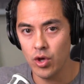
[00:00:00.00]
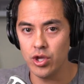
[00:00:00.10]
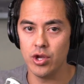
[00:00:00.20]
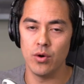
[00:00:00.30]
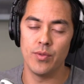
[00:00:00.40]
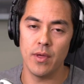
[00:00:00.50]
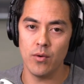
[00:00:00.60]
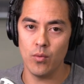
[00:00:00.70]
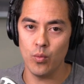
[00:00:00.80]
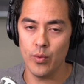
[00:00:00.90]
you know
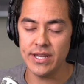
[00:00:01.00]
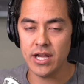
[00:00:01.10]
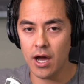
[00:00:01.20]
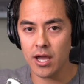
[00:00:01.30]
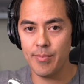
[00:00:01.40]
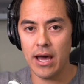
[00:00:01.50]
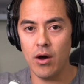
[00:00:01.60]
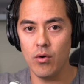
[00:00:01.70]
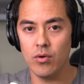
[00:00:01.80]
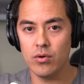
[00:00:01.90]
we talk
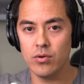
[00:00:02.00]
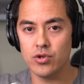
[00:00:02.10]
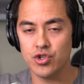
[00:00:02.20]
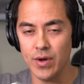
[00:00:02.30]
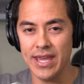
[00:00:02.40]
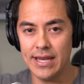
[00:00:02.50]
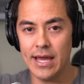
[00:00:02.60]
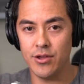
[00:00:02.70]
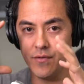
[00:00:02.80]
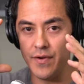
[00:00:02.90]
about shrinking
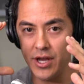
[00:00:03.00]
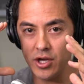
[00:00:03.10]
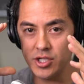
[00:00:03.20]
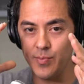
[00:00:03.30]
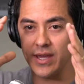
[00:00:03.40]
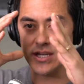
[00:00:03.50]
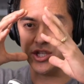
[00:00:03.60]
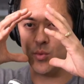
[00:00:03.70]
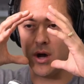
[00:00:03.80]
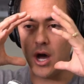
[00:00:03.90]
down your videos because
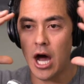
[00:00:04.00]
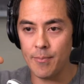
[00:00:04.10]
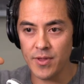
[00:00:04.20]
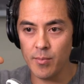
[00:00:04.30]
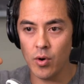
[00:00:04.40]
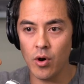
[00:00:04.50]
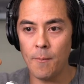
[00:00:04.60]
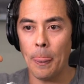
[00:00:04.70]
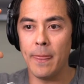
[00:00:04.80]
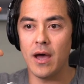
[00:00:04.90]
you want optimal
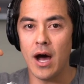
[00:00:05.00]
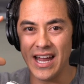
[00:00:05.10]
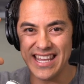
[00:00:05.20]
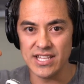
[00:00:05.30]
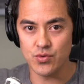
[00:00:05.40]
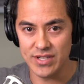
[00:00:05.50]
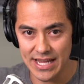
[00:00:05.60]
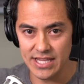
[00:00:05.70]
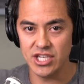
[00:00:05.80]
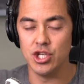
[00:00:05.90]
audience
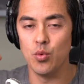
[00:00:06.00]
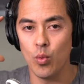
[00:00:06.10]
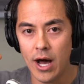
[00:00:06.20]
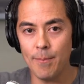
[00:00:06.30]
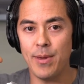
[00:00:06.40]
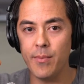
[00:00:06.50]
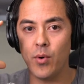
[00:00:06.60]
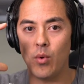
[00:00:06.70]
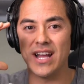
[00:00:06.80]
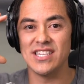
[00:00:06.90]
retention. You want
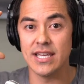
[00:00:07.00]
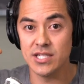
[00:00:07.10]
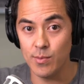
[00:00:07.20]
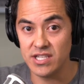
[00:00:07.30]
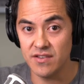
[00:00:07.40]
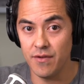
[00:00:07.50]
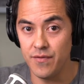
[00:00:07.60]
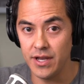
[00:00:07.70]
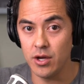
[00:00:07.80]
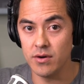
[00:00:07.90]
people watching as much of the
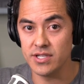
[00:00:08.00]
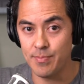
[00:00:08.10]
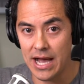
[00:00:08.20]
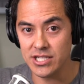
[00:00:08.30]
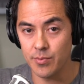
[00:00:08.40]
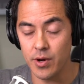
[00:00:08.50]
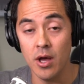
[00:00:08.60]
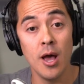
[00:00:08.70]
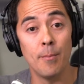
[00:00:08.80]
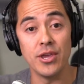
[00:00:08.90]
video as possible,
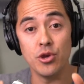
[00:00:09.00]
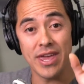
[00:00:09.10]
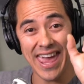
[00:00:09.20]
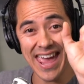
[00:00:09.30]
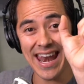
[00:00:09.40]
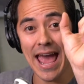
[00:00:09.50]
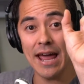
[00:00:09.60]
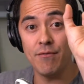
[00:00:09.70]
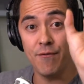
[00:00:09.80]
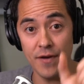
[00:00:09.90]
but you can
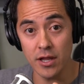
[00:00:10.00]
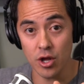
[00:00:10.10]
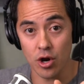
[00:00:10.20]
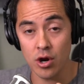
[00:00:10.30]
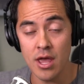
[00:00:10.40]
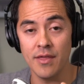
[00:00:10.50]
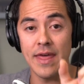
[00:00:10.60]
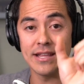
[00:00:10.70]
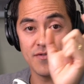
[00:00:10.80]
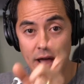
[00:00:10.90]
add filler
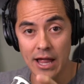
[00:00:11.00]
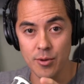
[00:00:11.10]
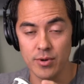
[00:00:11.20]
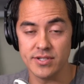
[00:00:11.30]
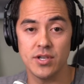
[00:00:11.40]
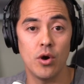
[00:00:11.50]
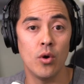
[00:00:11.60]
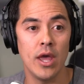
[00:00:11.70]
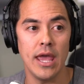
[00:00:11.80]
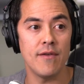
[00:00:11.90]
that's valuable.
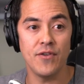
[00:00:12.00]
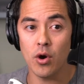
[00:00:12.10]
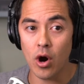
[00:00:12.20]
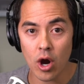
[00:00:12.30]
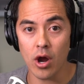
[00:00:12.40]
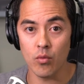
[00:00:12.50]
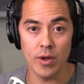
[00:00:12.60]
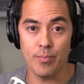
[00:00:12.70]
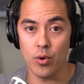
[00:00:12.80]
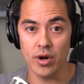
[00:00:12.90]
So if you're a
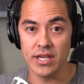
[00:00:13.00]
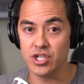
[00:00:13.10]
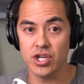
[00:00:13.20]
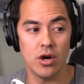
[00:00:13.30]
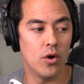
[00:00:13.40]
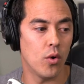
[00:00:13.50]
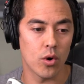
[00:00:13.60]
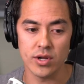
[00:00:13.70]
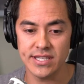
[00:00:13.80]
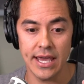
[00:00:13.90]
reporting show
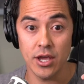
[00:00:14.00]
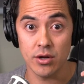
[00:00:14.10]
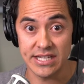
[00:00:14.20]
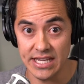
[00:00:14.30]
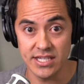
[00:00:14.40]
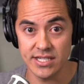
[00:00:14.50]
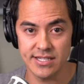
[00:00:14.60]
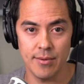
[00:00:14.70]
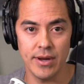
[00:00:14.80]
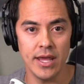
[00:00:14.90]
or say you're teaching
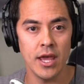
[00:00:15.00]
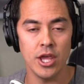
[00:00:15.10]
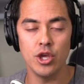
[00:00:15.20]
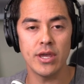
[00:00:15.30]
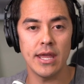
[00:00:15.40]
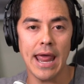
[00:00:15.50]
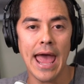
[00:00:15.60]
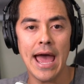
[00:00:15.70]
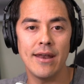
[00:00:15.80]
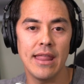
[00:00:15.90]
somebody, you can
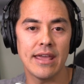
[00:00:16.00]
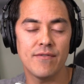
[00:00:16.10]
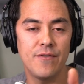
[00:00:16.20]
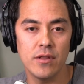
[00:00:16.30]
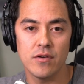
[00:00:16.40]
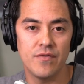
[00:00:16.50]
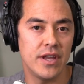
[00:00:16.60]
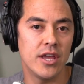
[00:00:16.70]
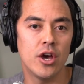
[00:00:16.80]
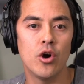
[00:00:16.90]
add like filler
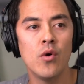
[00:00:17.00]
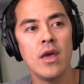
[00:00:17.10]
video